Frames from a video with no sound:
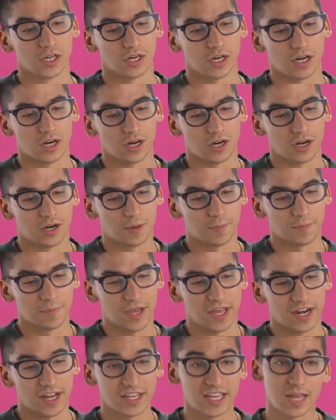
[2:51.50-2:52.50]
and
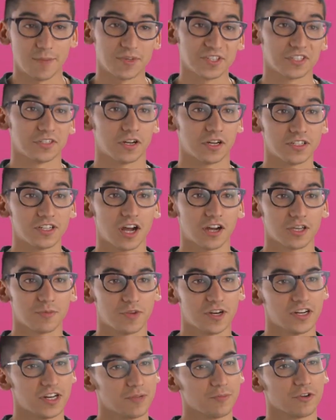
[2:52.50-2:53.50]
I came as an
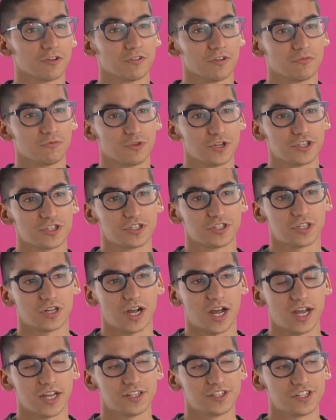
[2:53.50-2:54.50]
undocumented immigrant, which
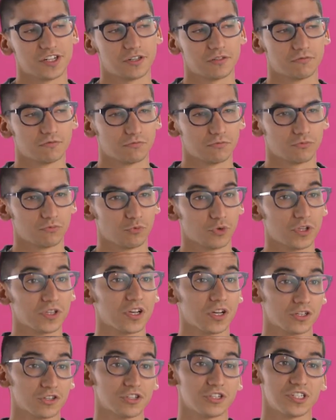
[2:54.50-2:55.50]
I didn't really
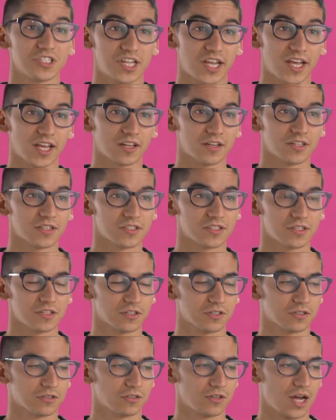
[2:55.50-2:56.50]
understand
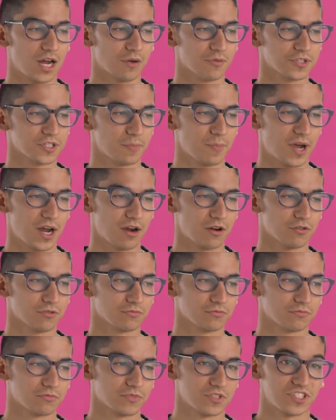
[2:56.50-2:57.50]
until I was about
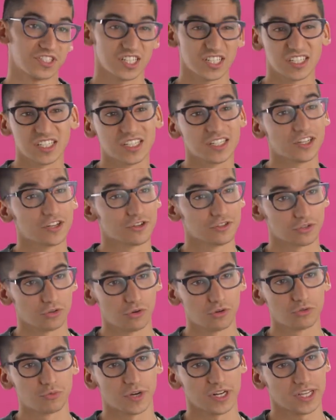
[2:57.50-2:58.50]
16 years
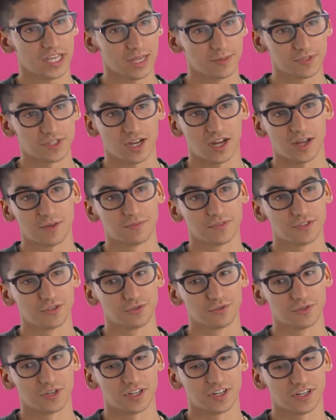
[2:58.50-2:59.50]
old when it came time
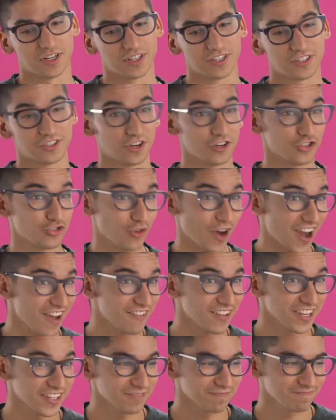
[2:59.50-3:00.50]
to start
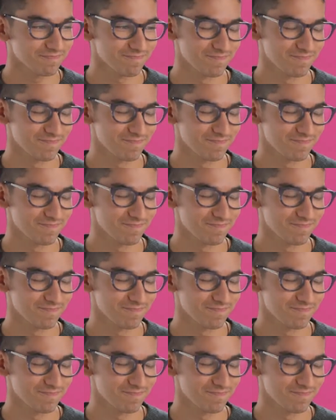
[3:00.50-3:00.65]
driving.